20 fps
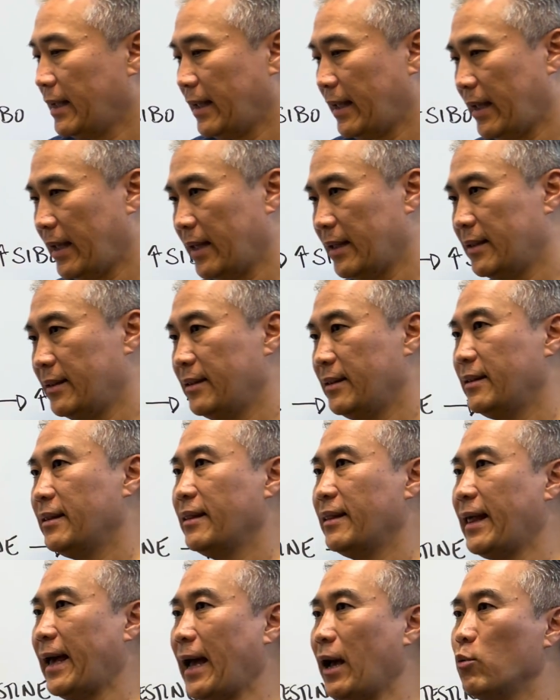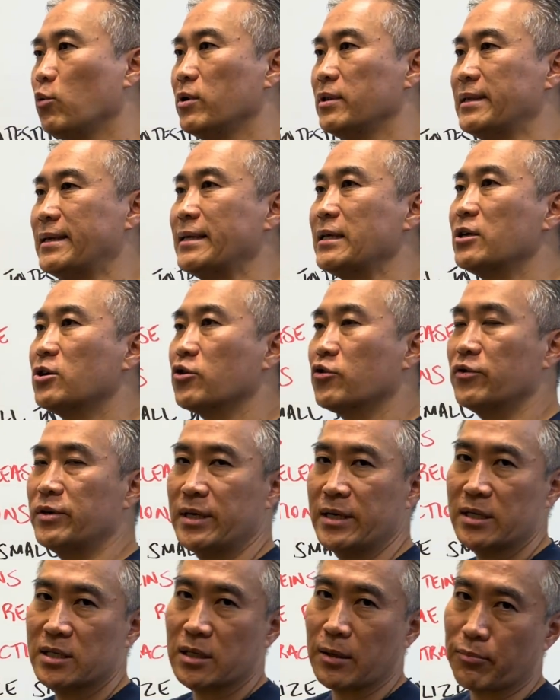And that will
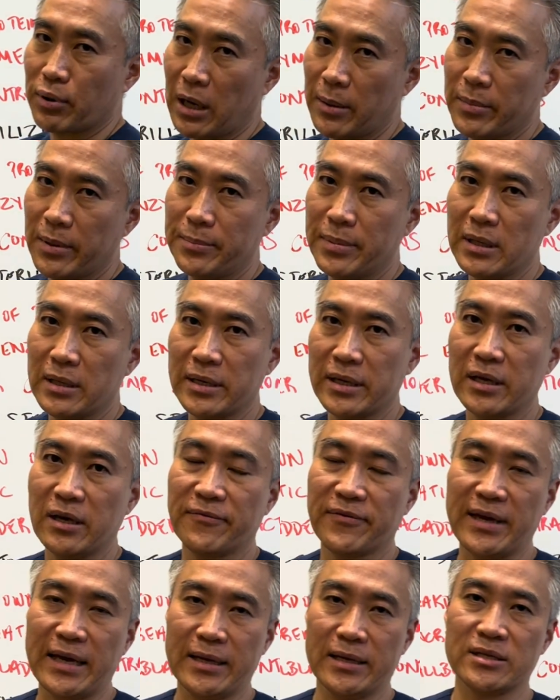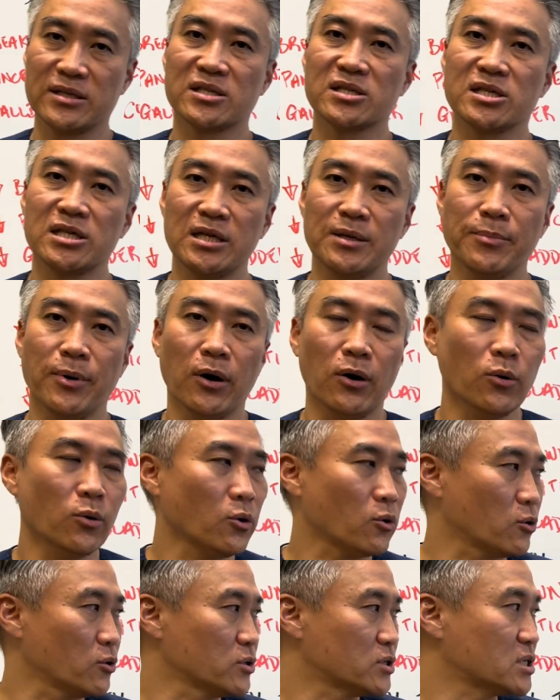increase the probability of getting SIBO
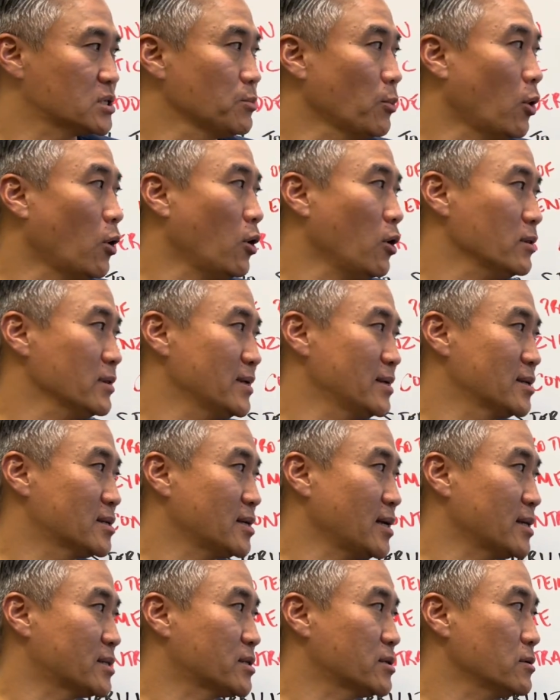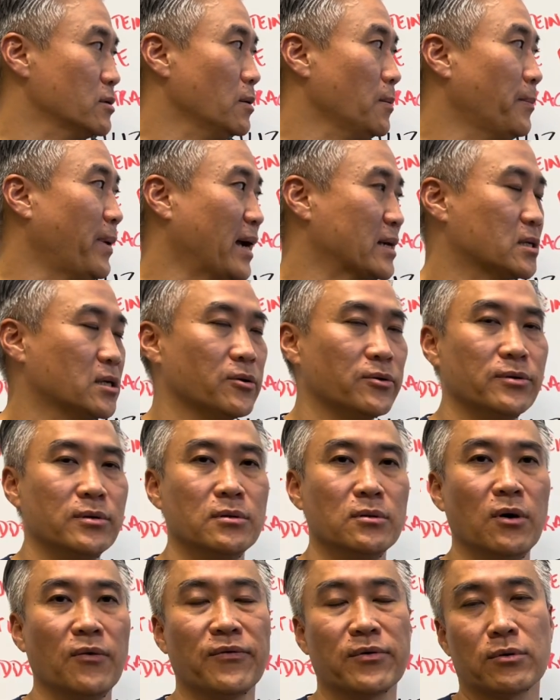or small intestinal
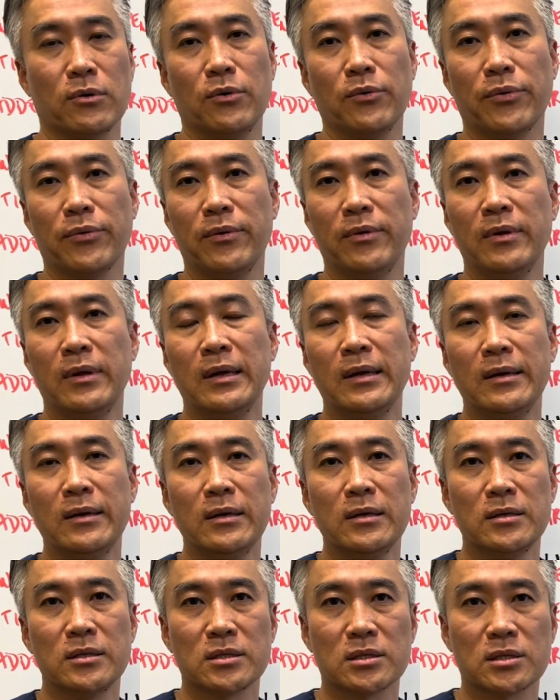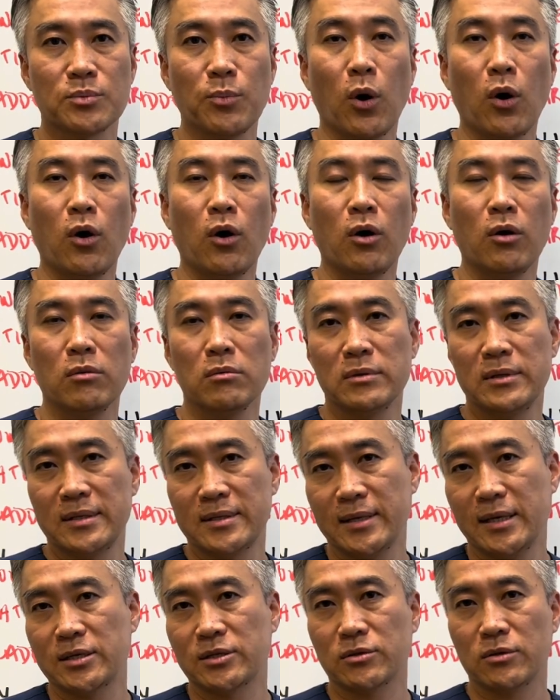bacterial overgrowth. Small
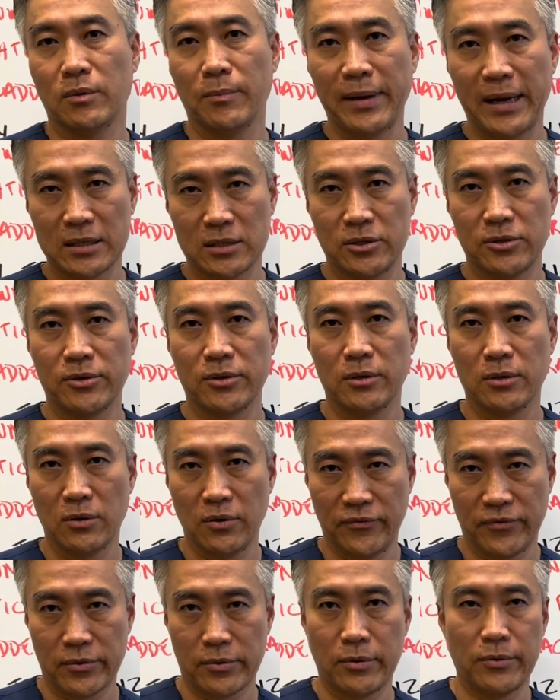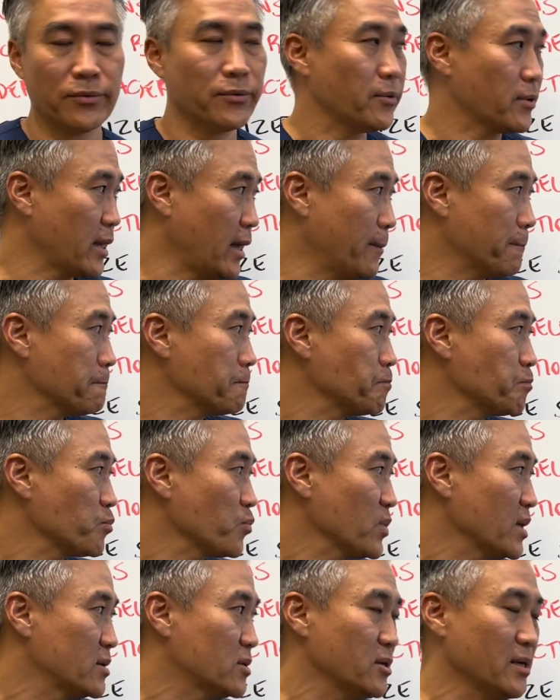intestinal bacterial overgrowth, okay?
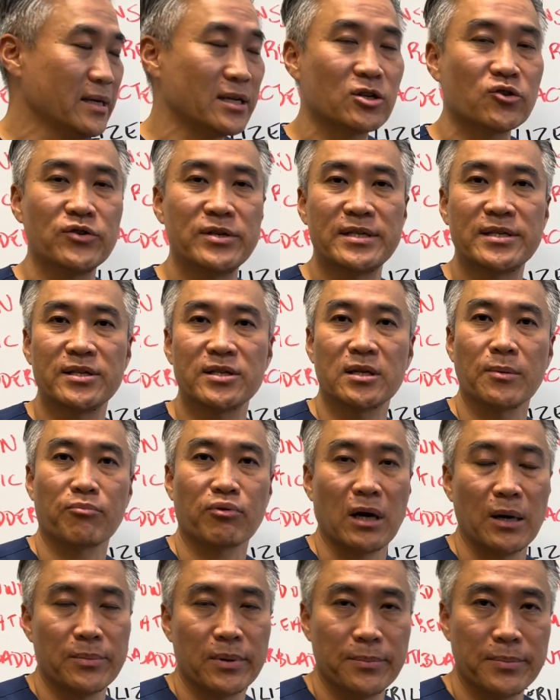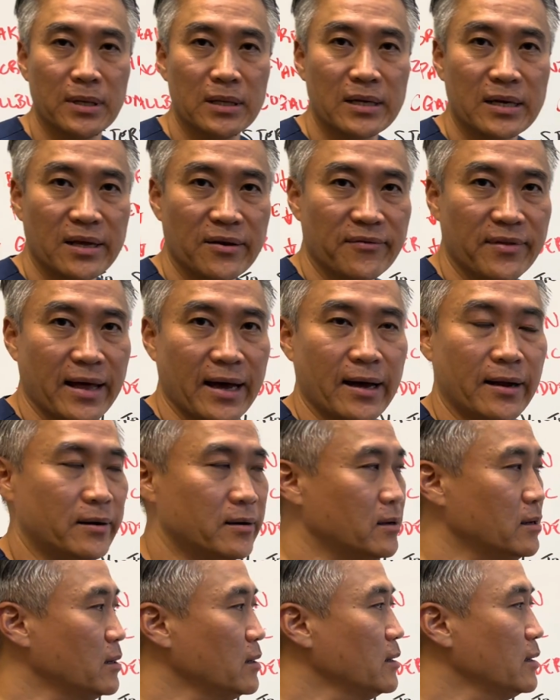So it increases the probability of that.
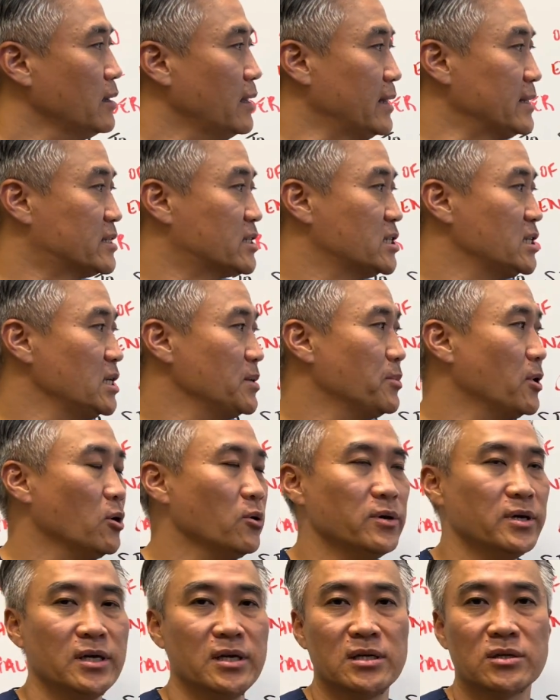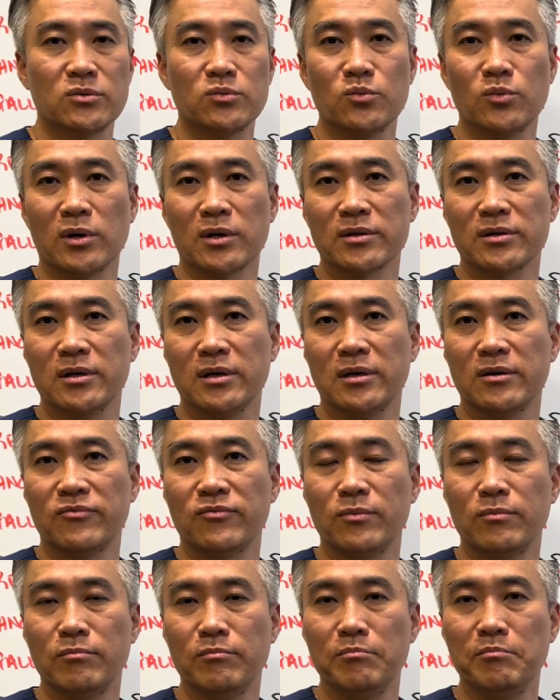And SIBO is one of the
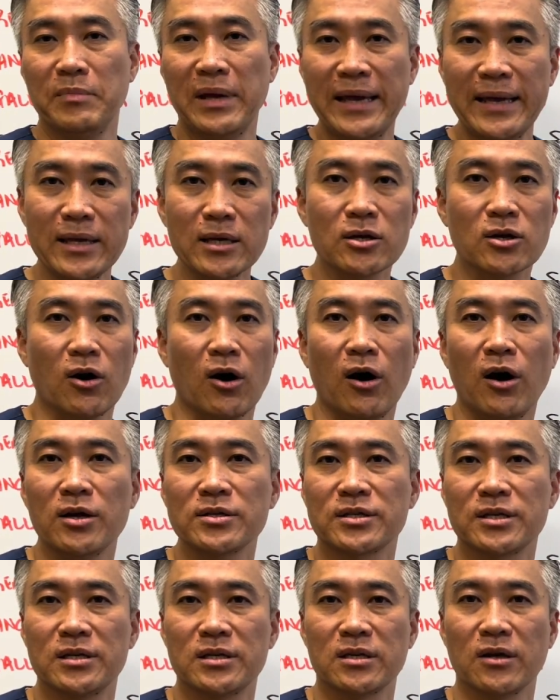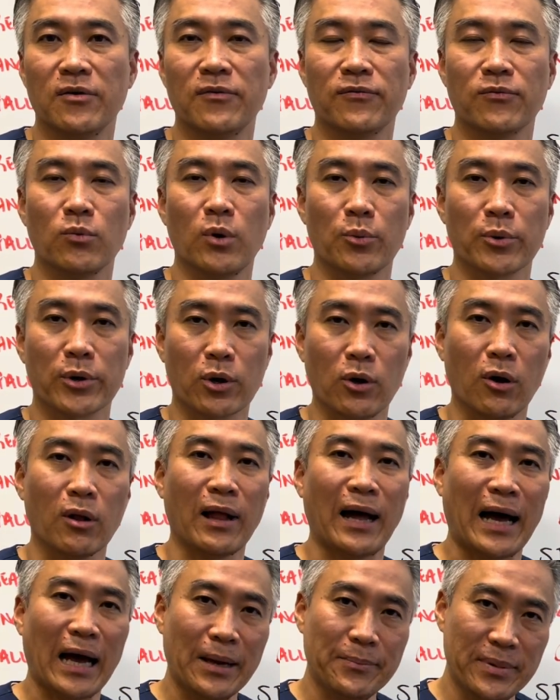main causes of what we call
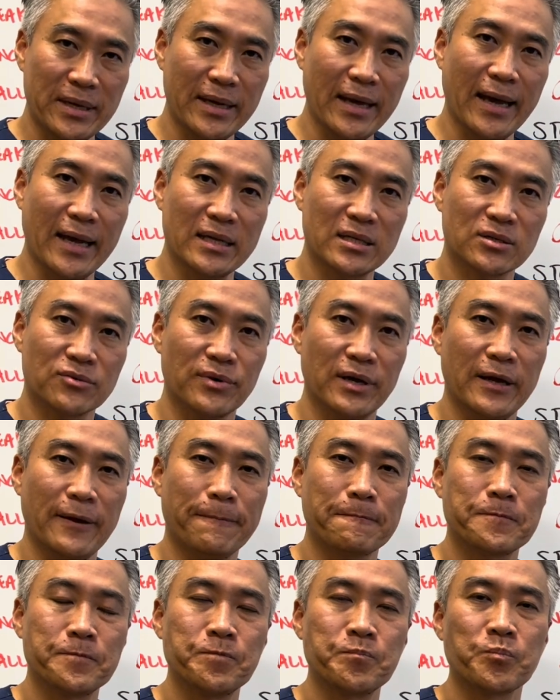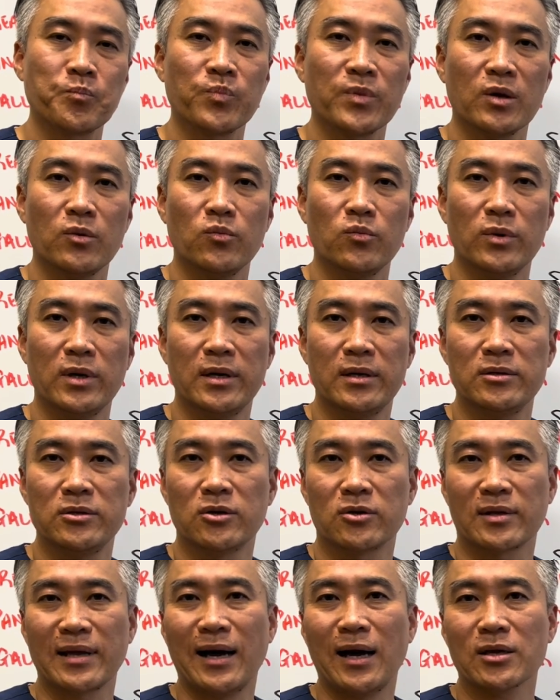IBS, right? when your
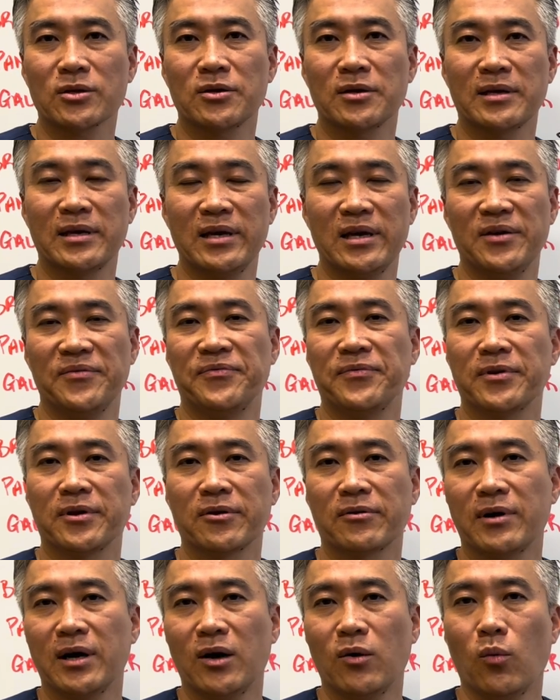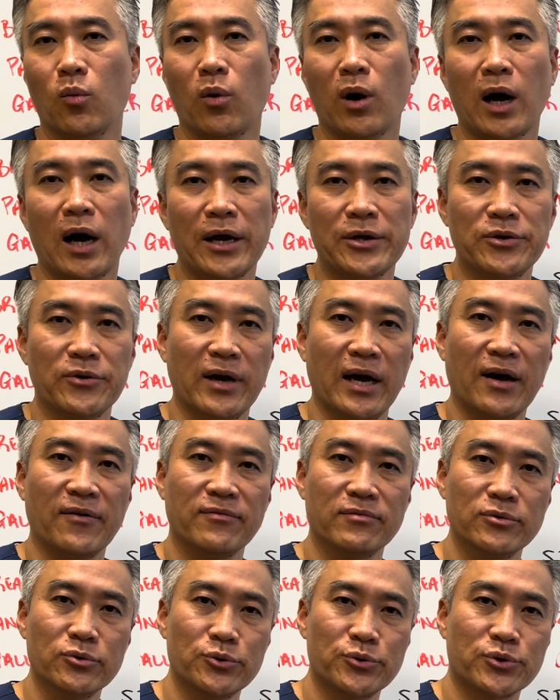doctor can't figure out why you
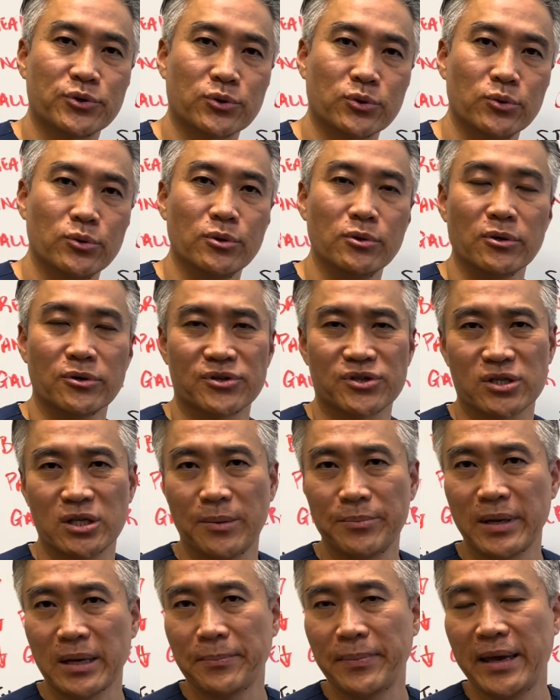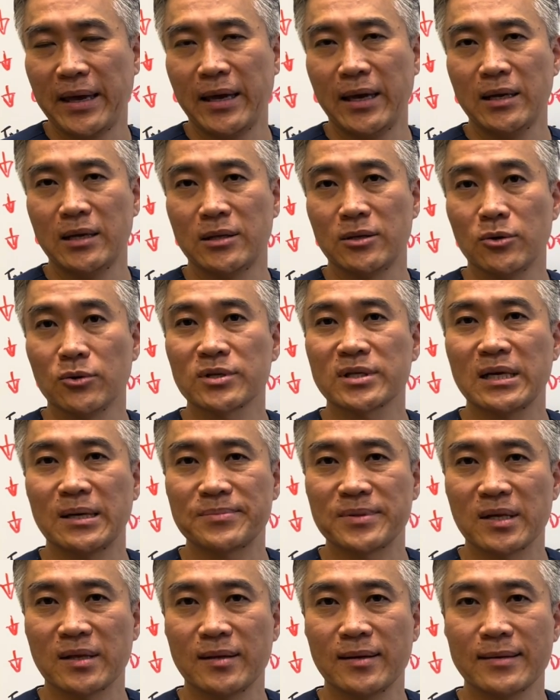have loose stool or stomach pain and those
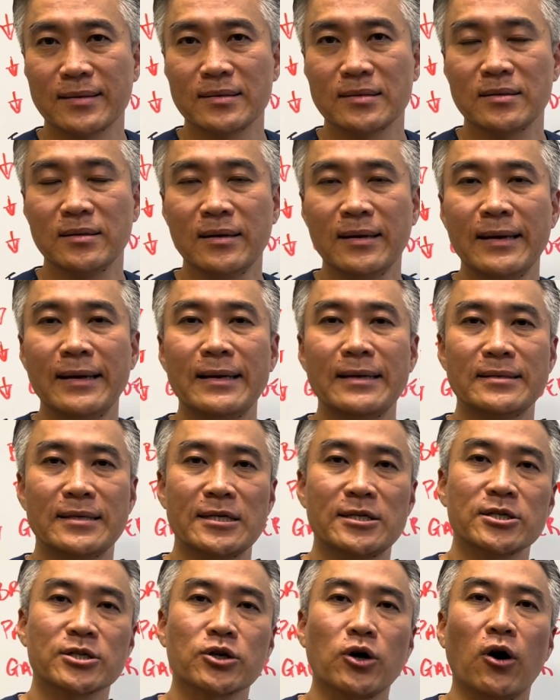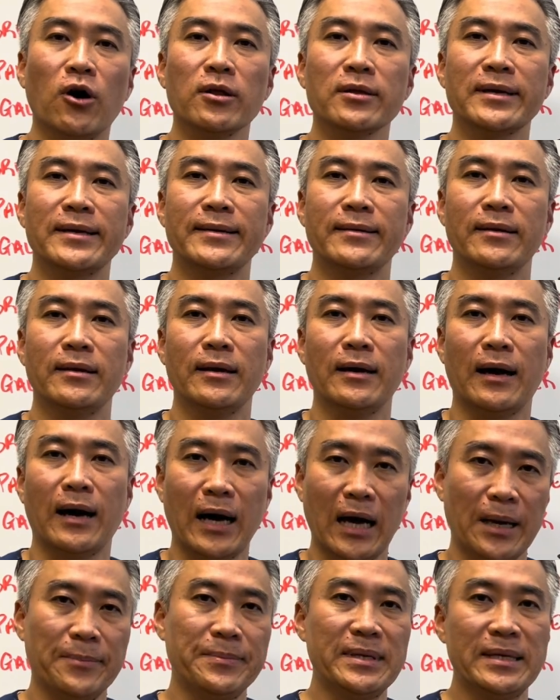types of things, they just call it
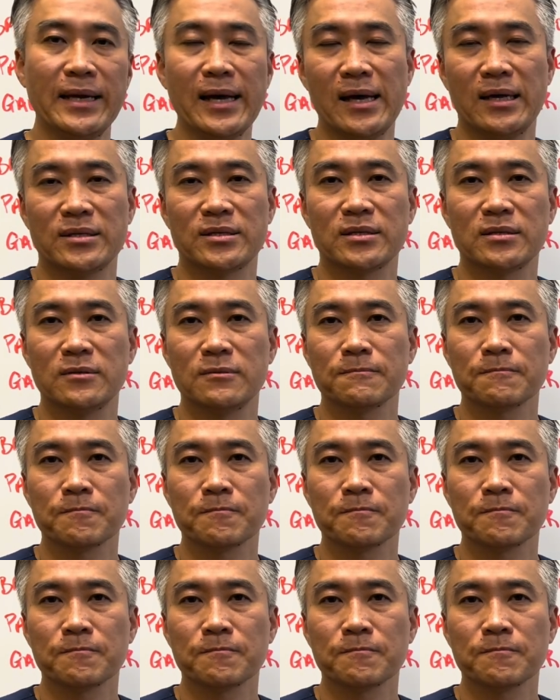IBS.